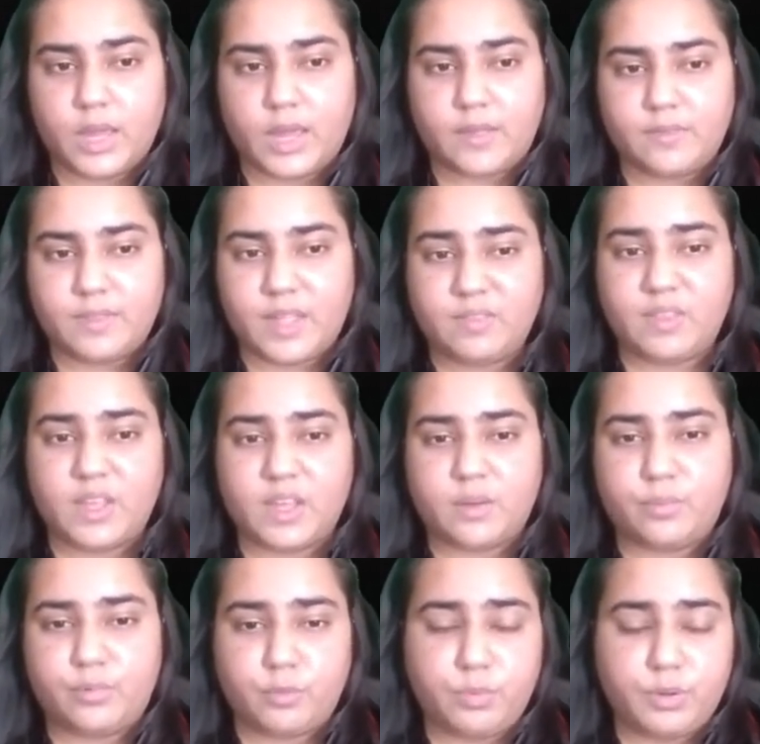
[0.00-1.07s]
And then they
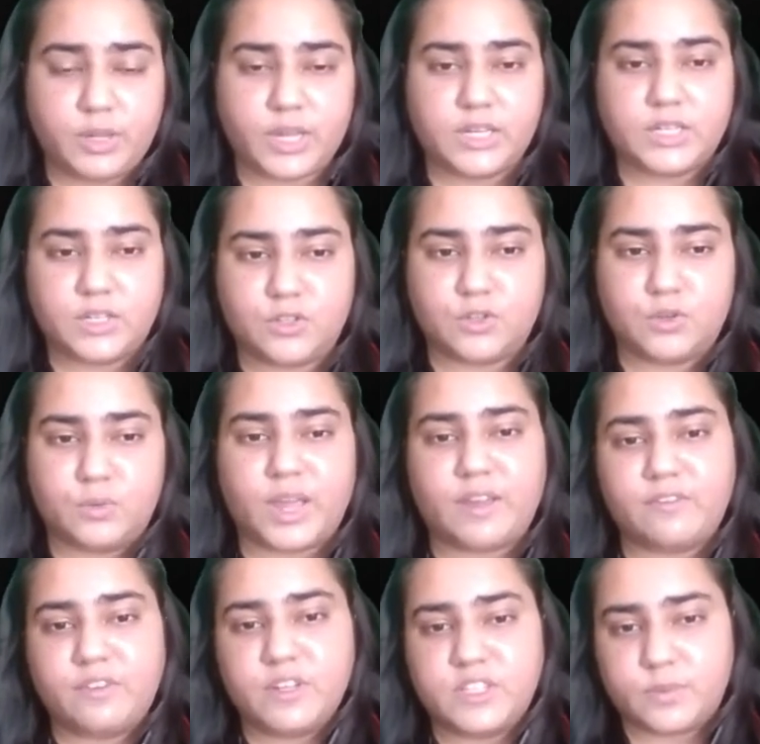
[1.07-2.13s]
are propagated through
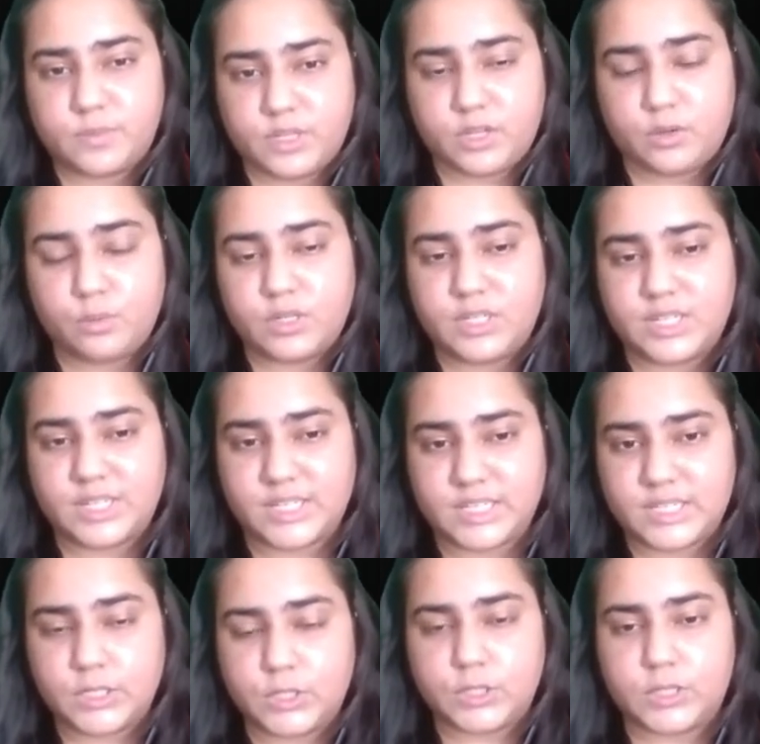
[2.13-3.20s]
every subsequent
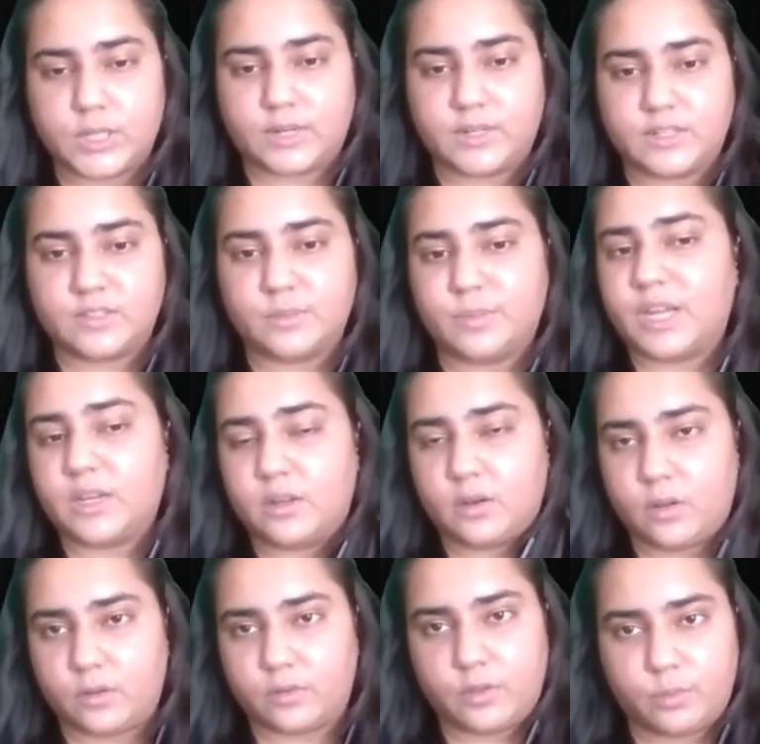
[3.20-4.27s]
decision that is made
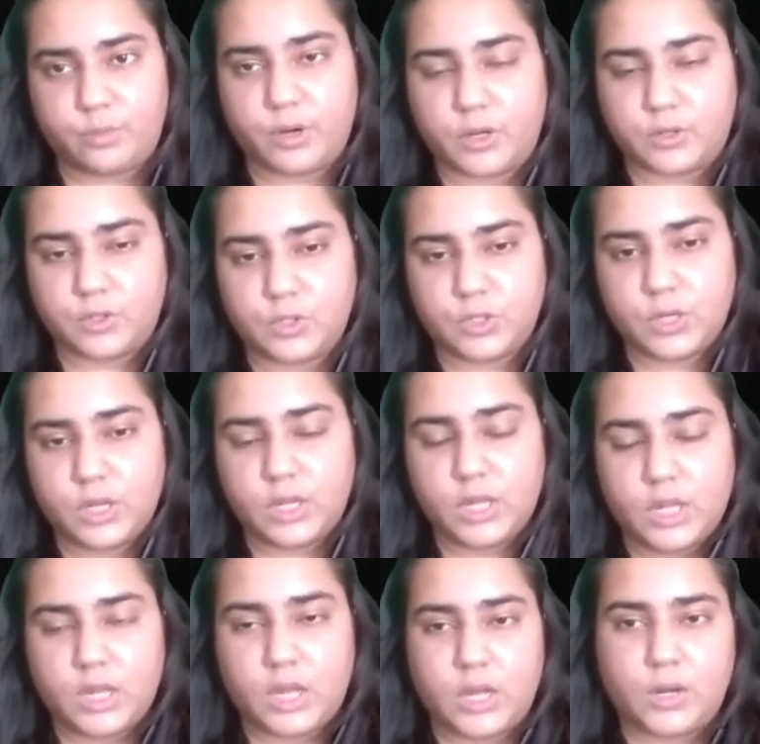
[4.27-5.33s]
along the branch,
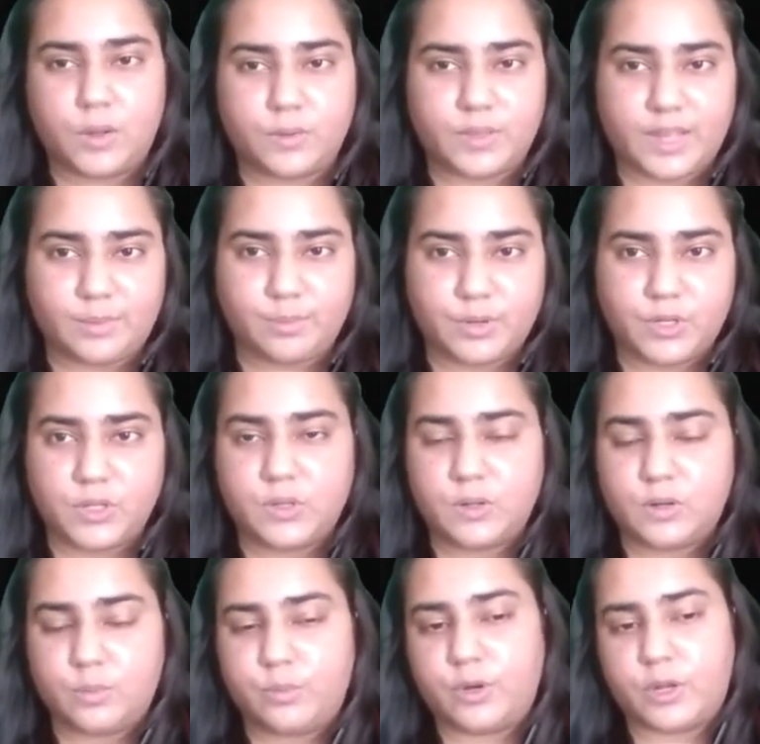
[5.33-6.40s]
along that
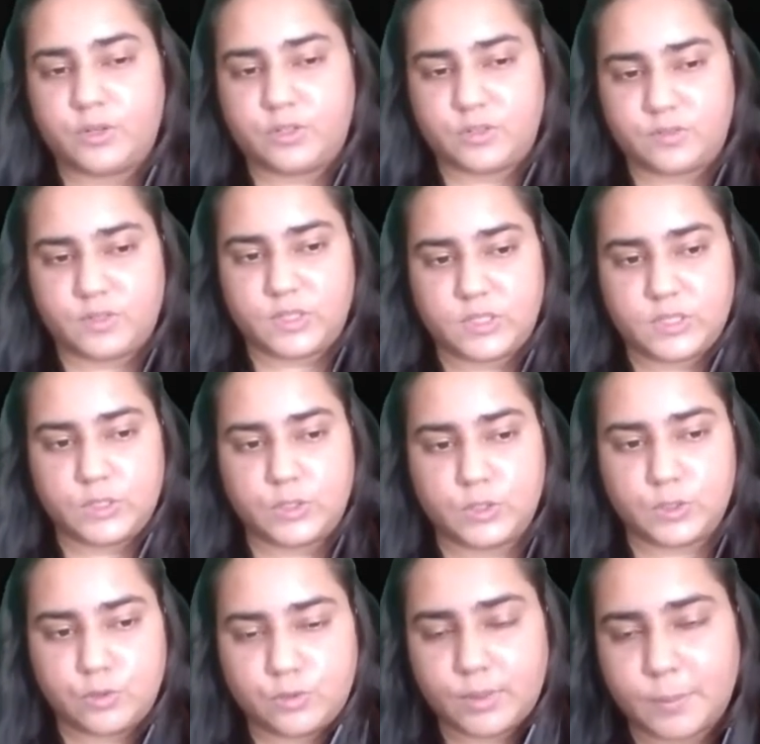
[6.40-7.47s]
particular branch of
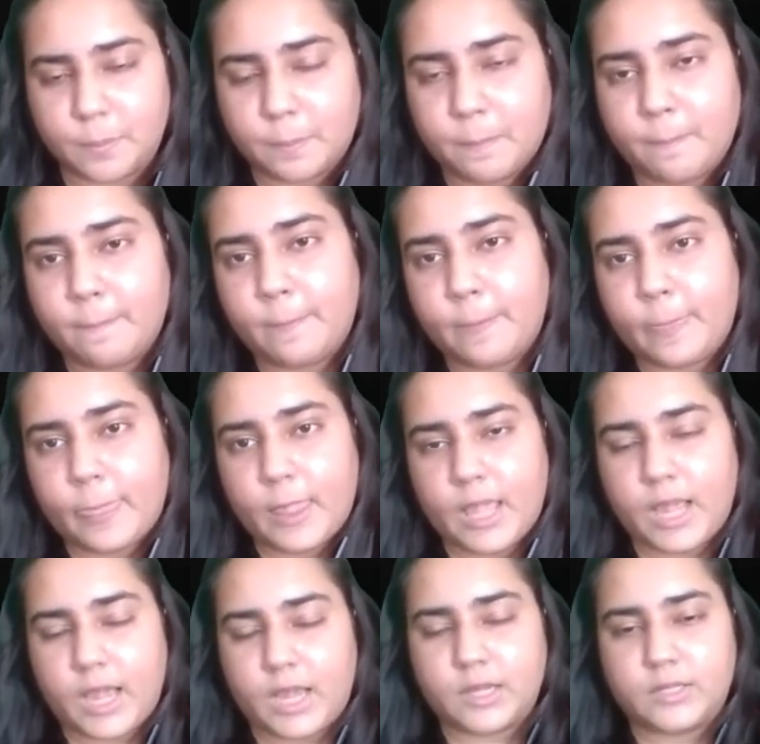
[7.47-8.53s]
decision tree.
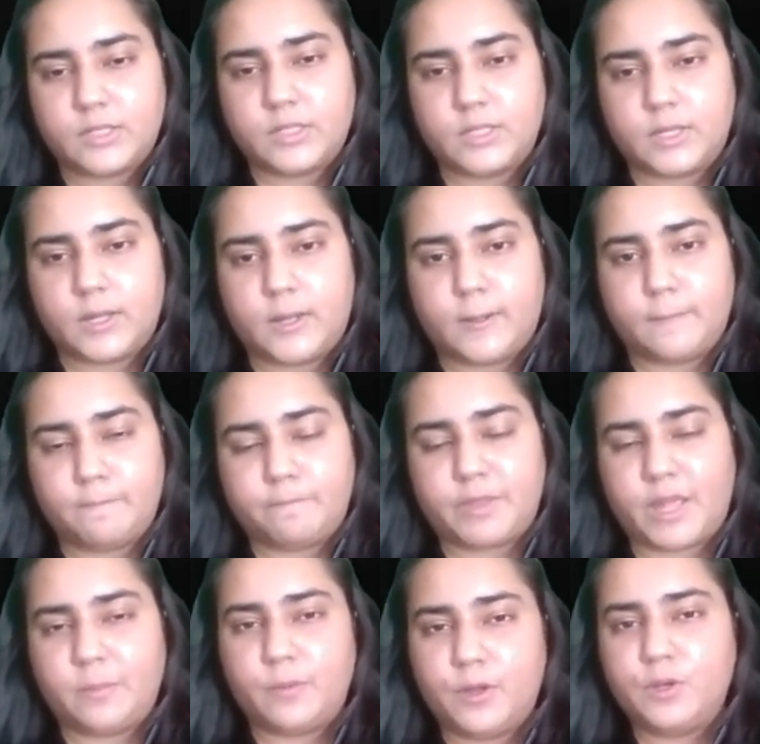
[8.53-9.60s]
And um,
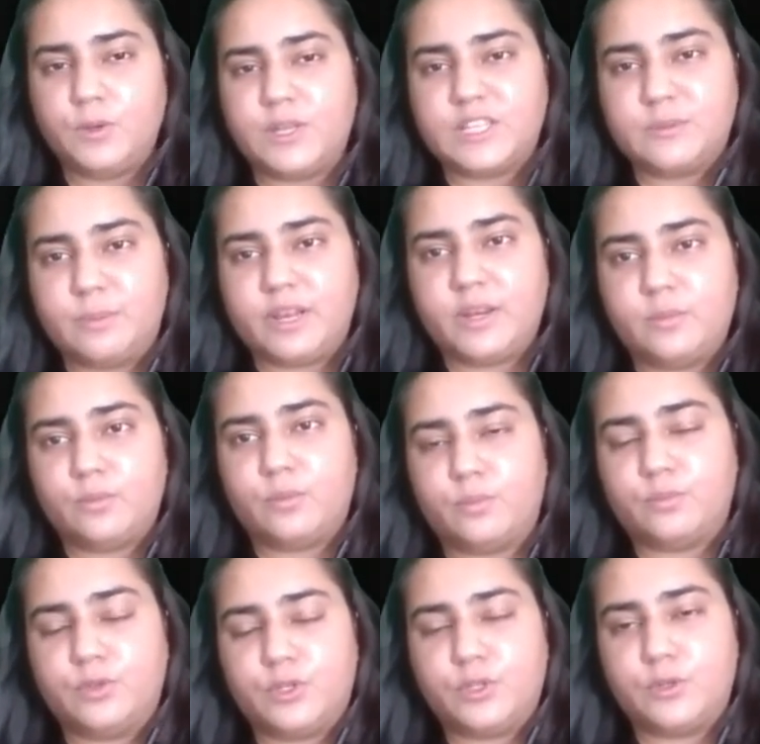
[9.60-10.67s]
I'm going to explain
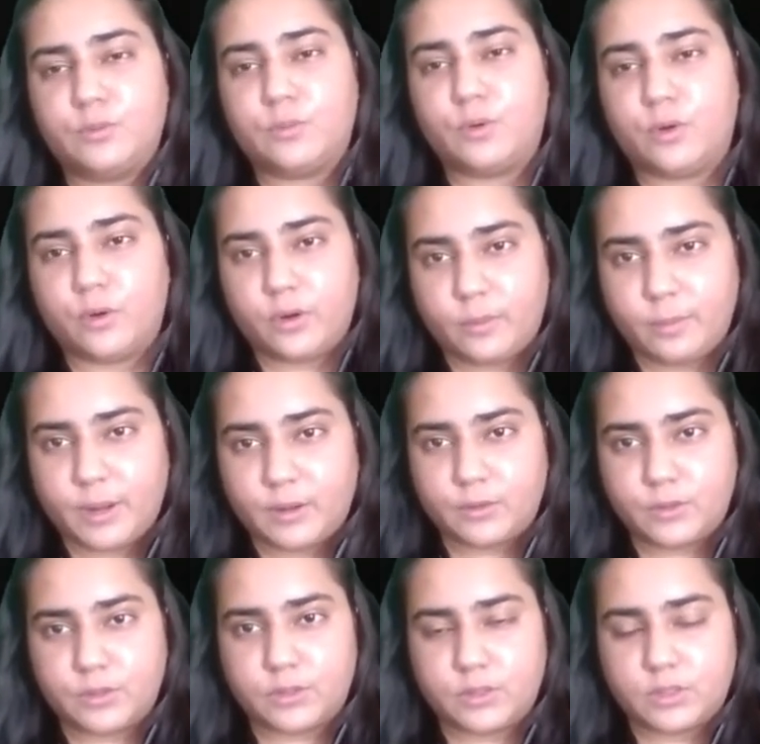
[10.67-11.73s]
to you more about
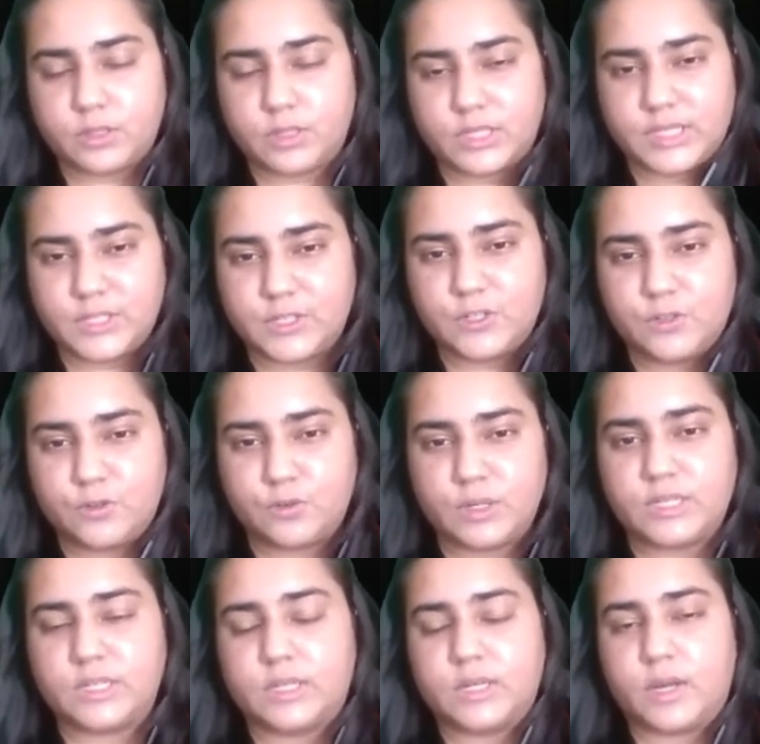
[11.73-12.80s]
decision
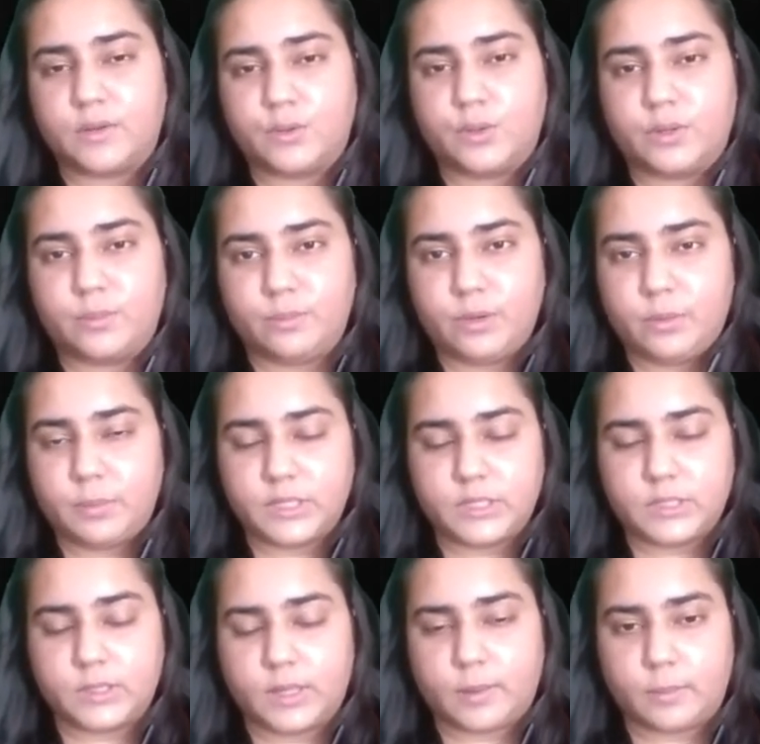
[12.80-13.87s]
trees and how to
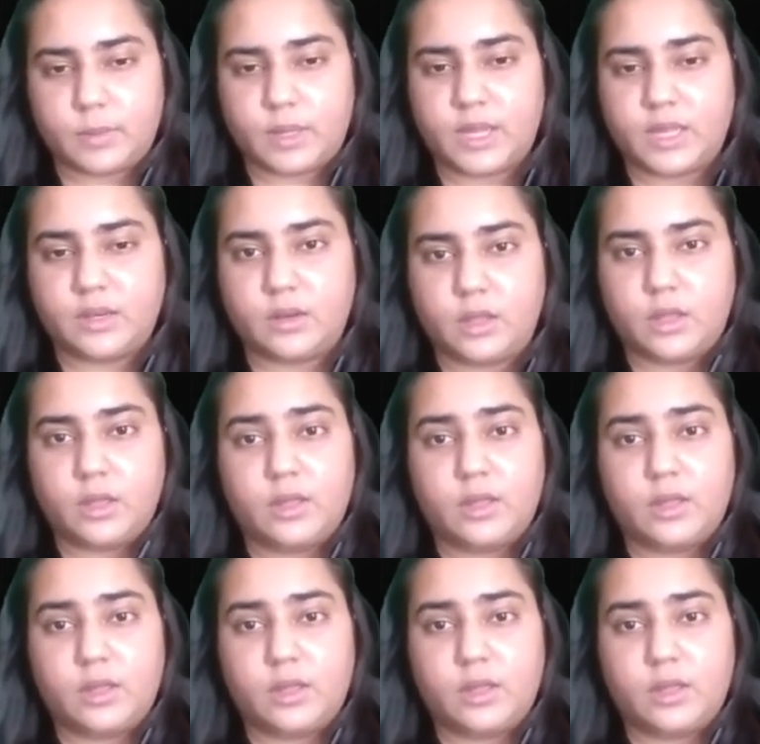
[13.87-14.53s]
implement them in